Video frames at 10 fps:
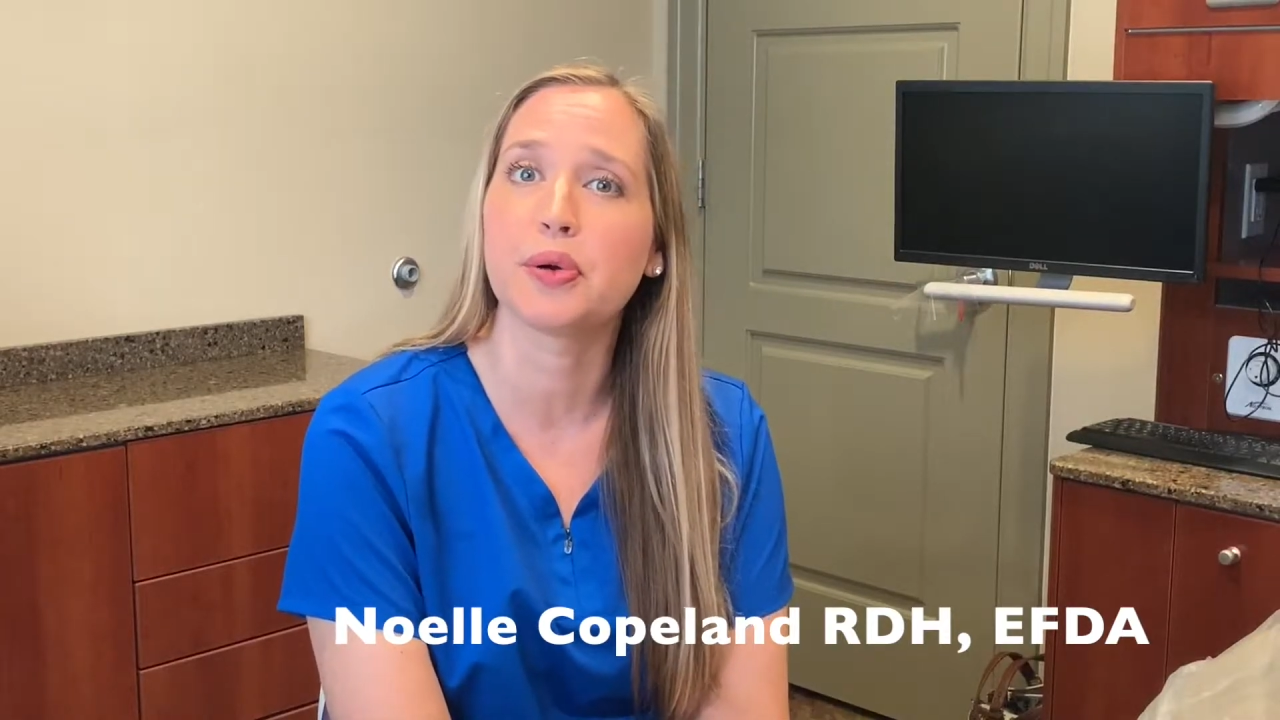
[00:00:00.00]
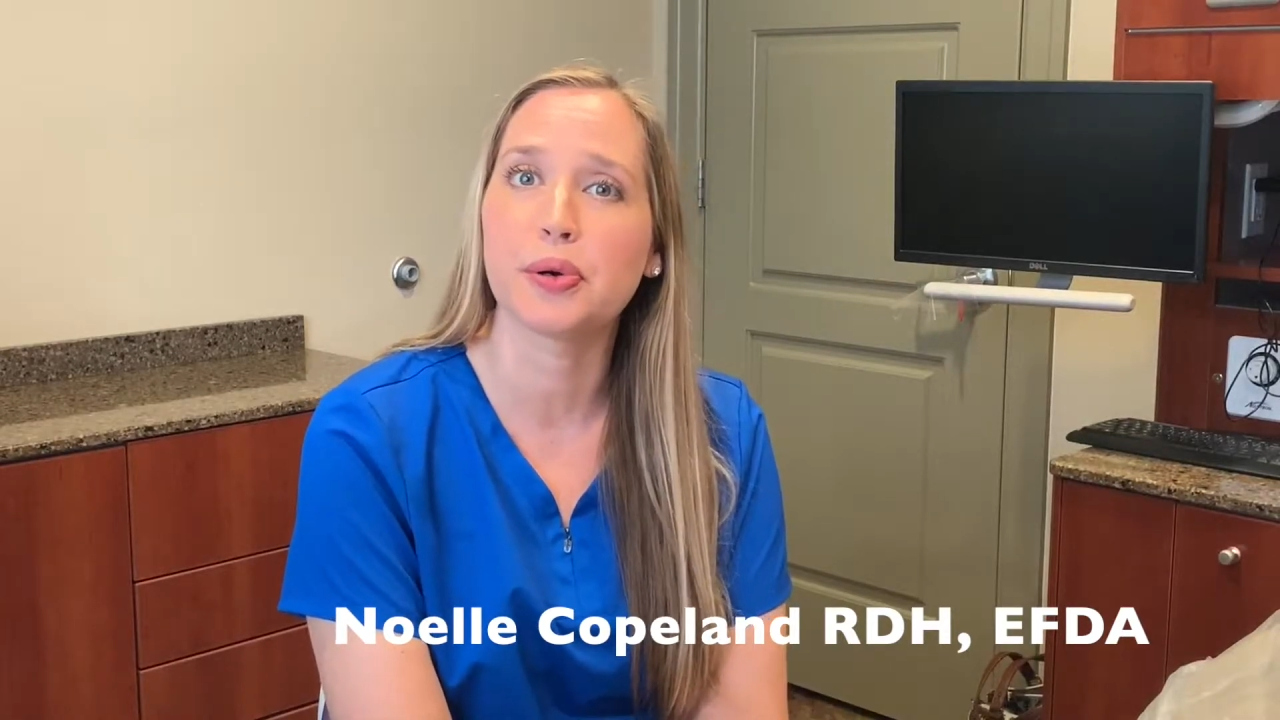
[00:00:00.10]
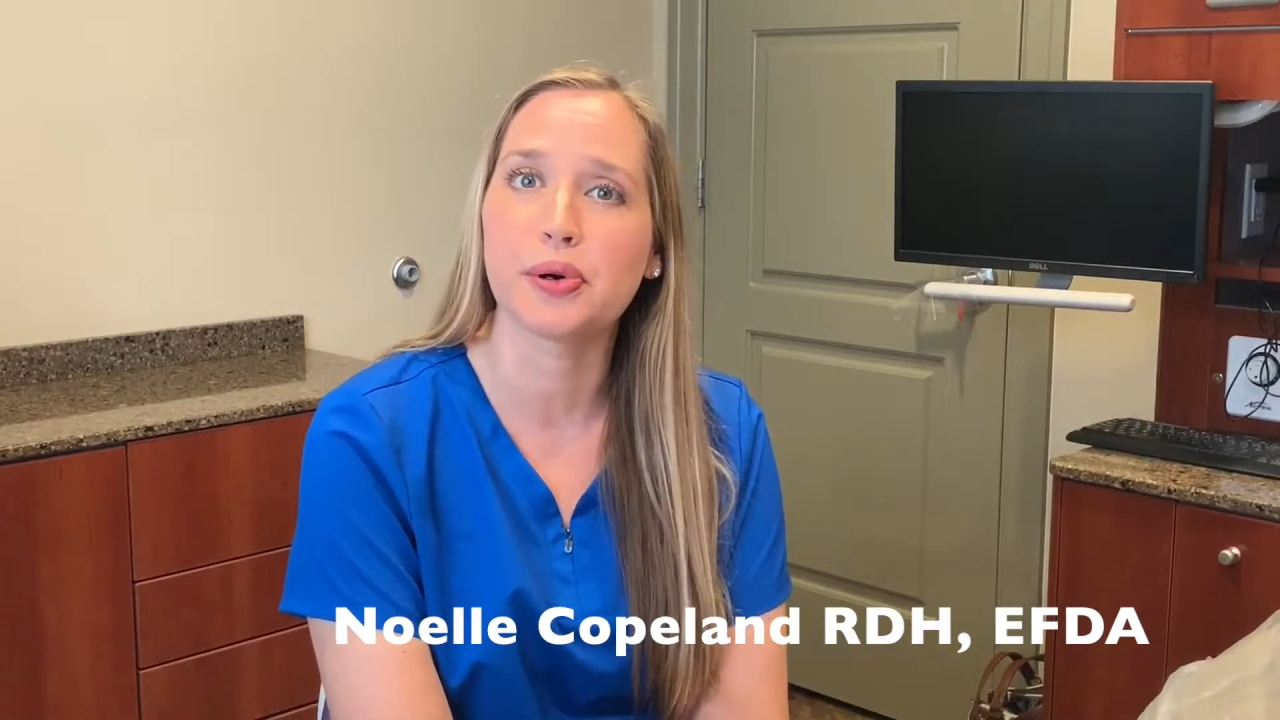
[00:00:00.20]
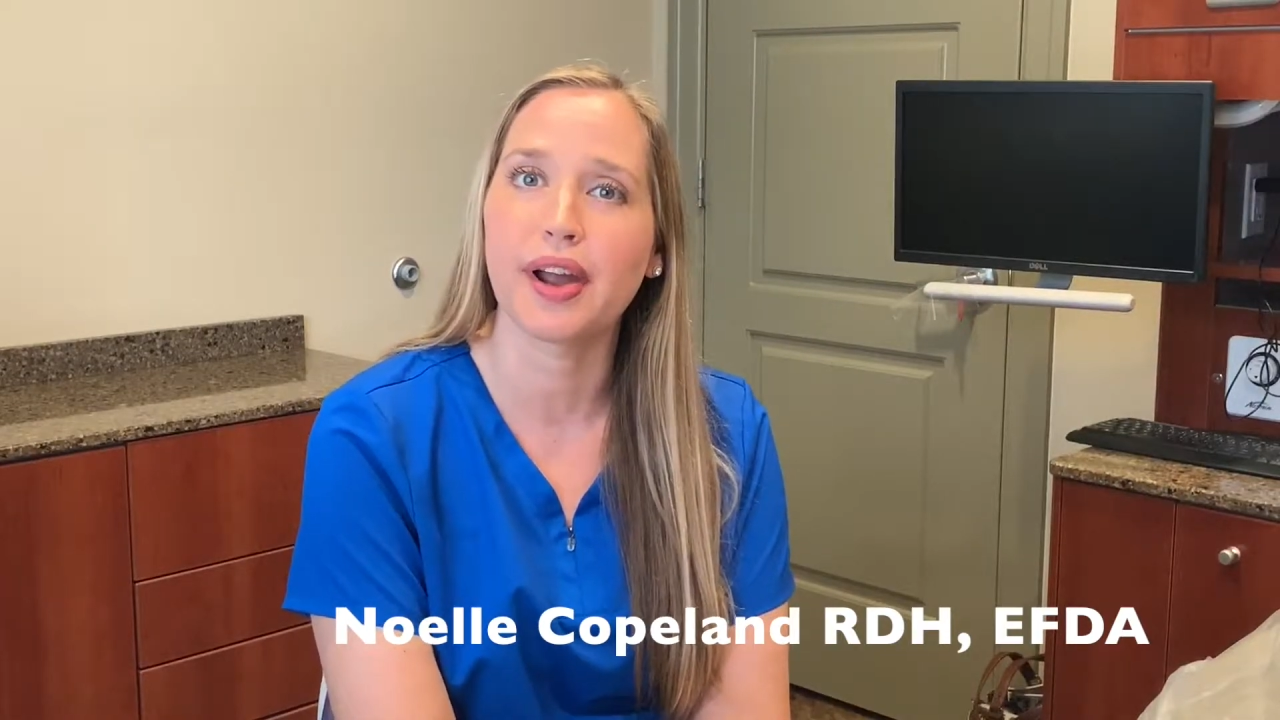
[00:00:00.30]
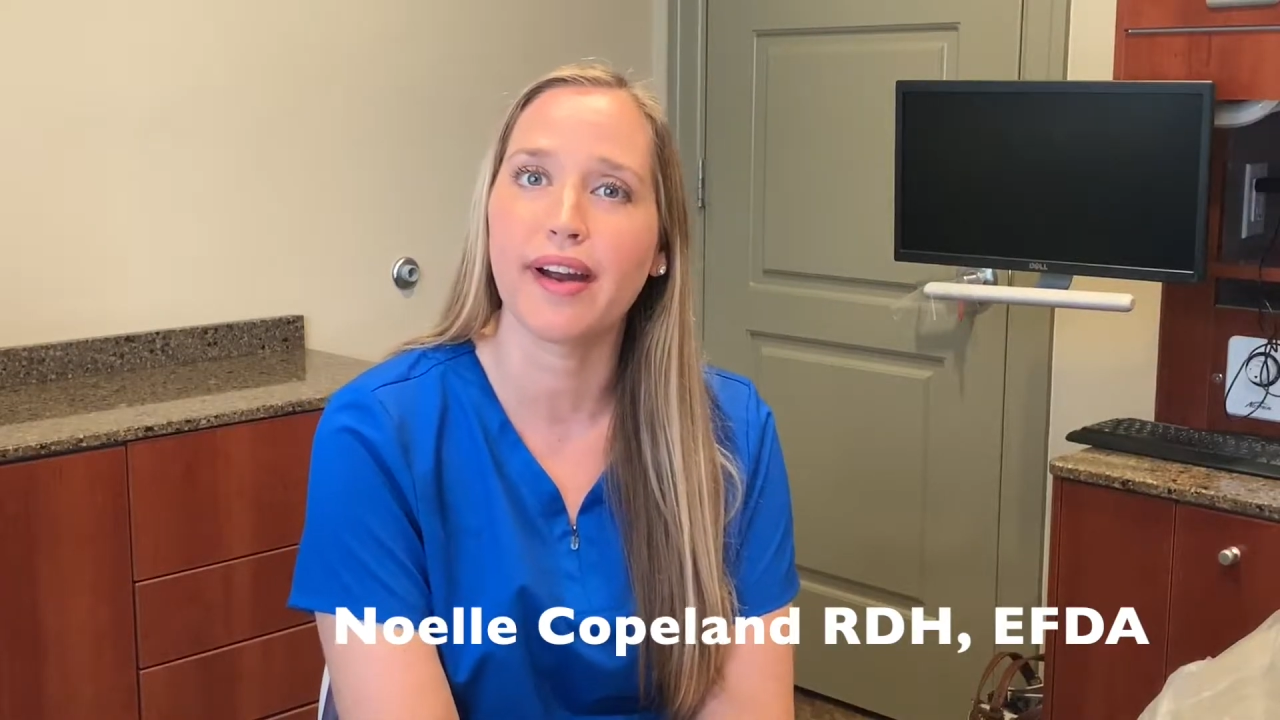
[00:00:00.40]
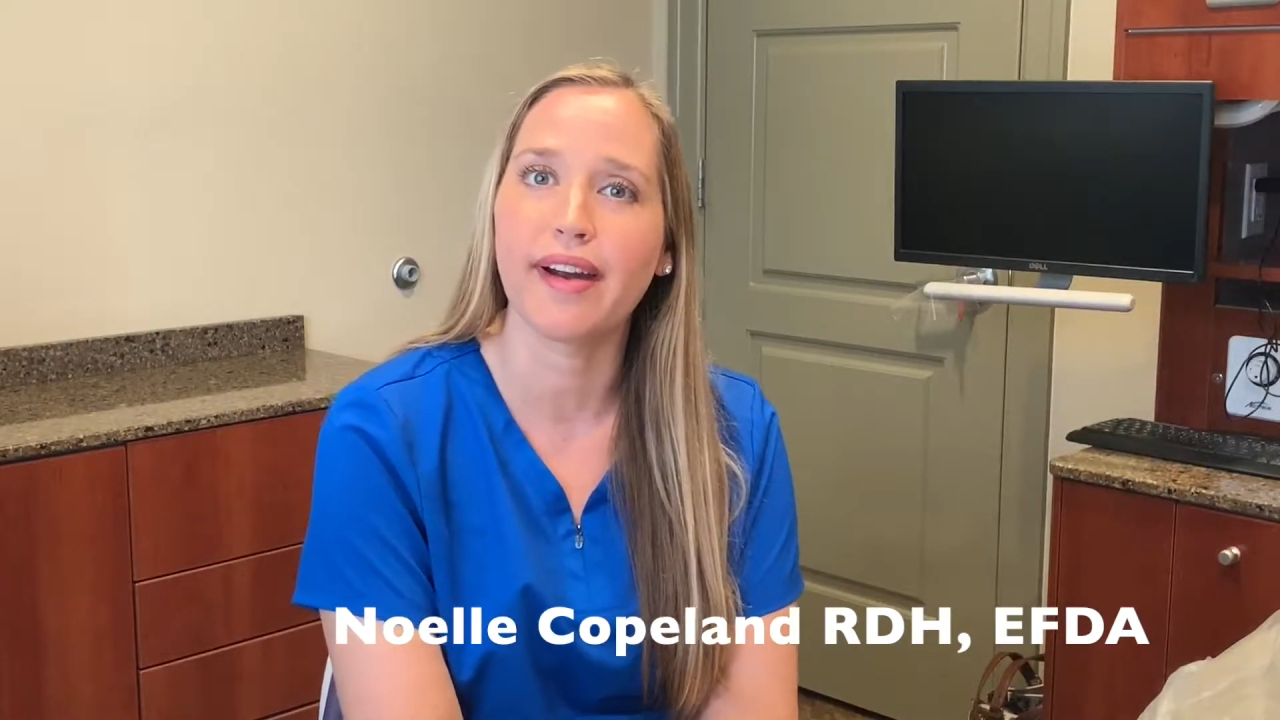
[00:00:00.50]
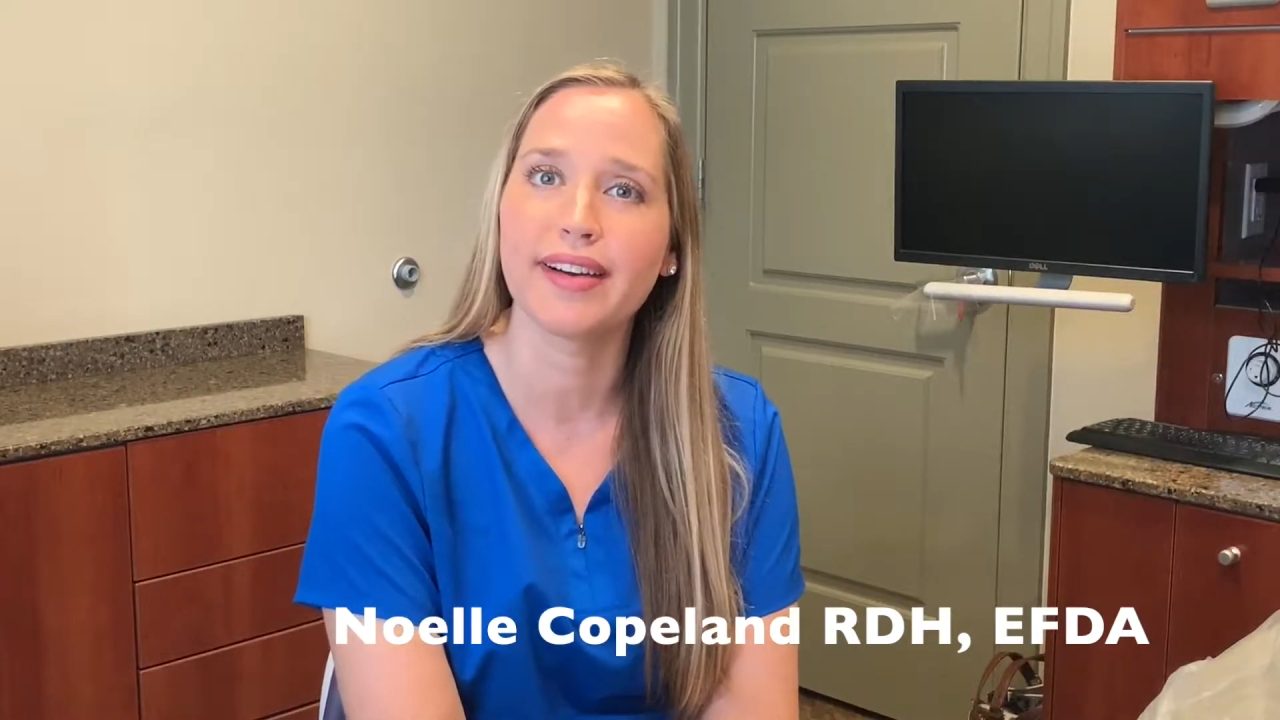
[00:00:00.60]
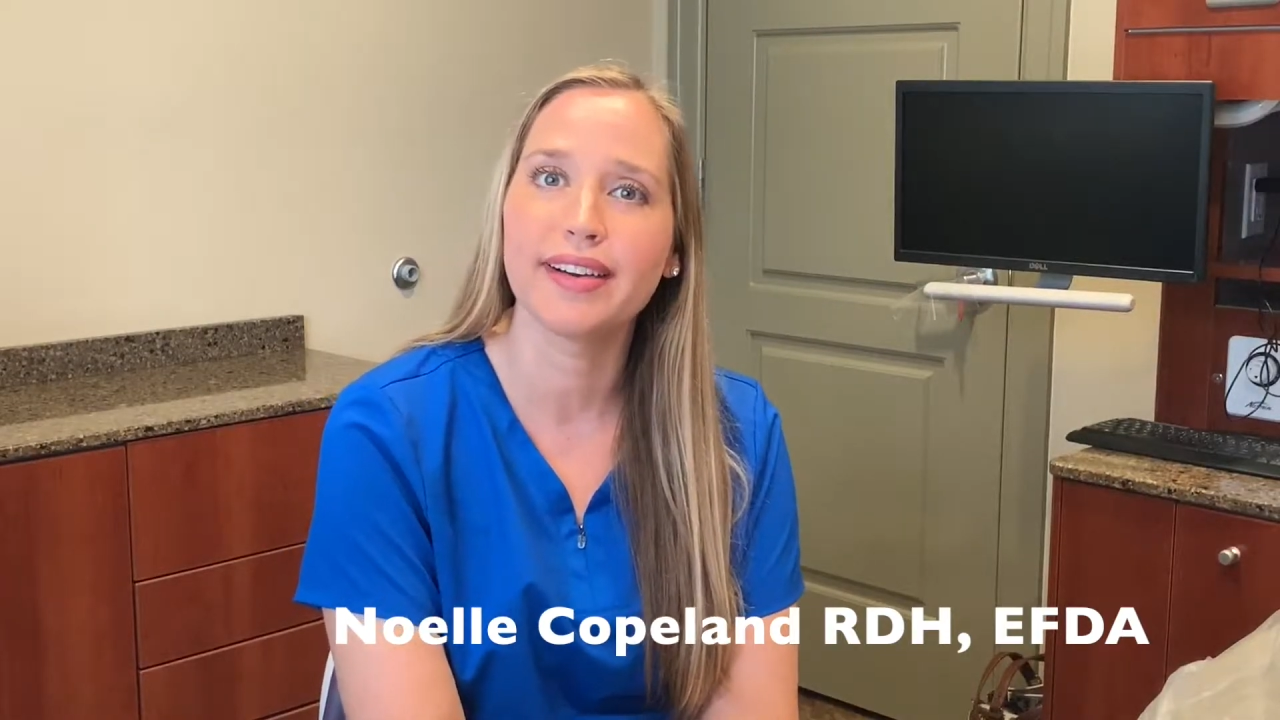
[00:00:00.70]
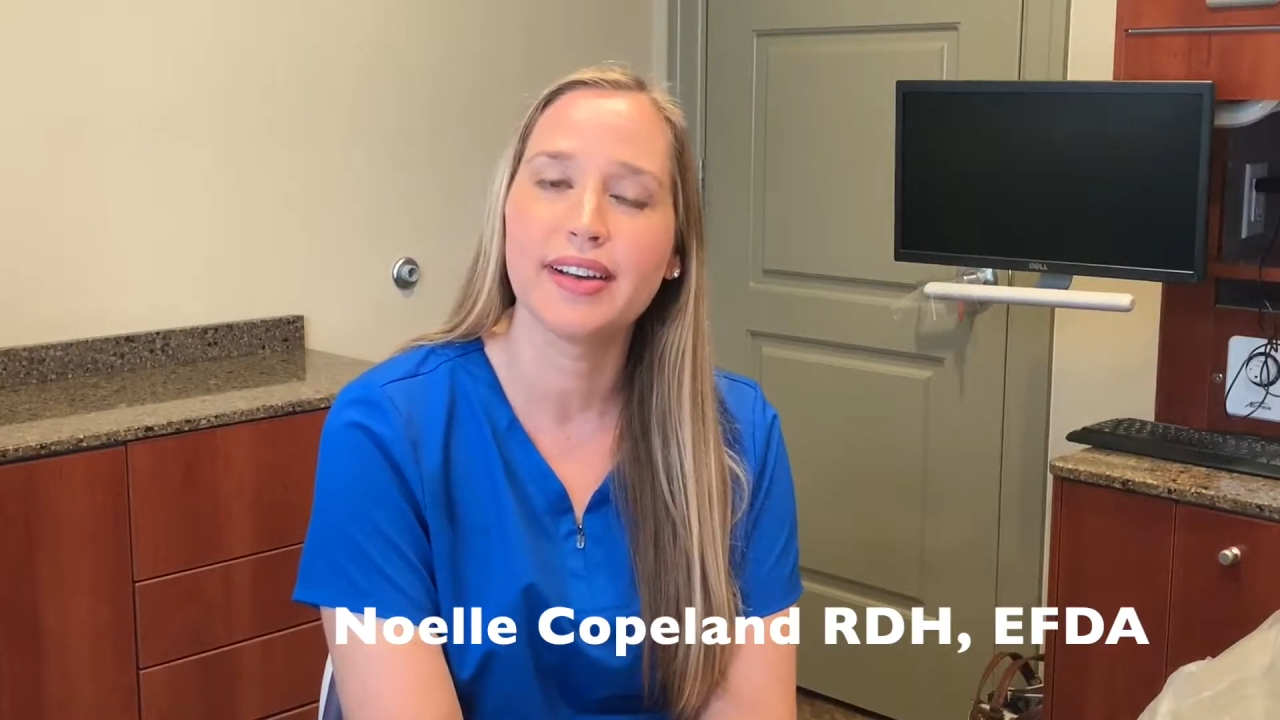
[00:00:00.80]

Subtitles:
Oral Care.